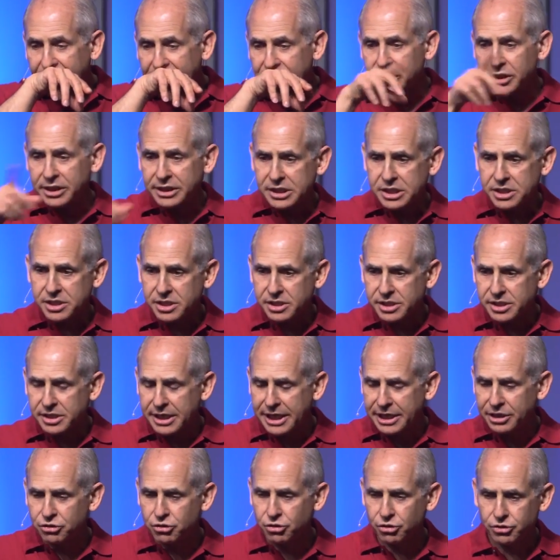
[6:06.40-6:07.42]
Actually, this is in
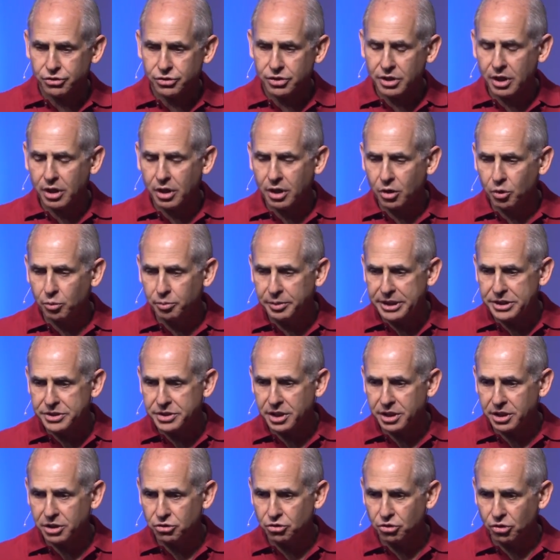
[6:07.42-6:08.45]
Nature's uh,
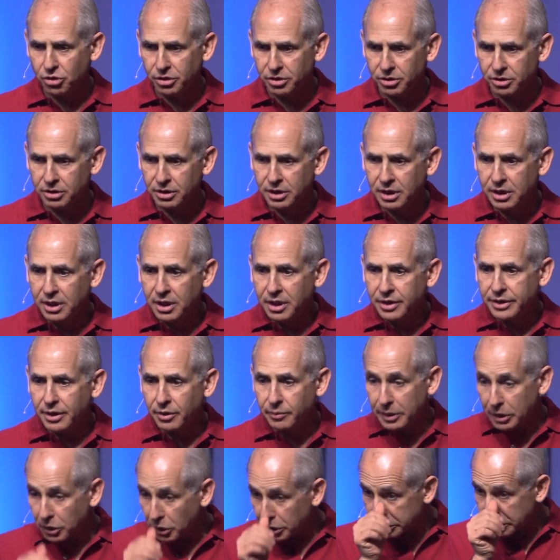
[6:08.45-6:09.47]
Obesity Journal,
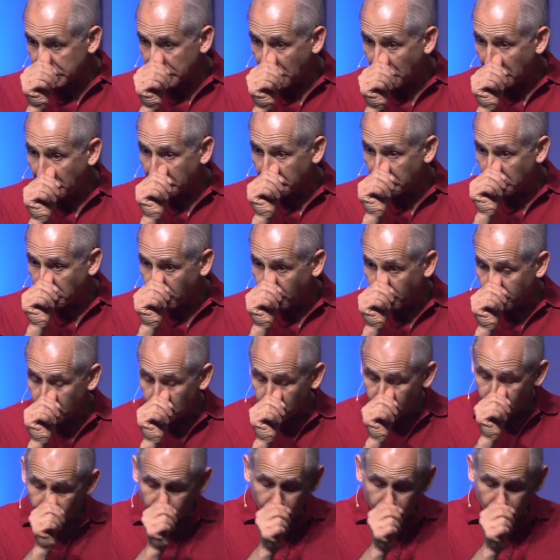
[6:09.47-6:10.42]
that we looked at our normal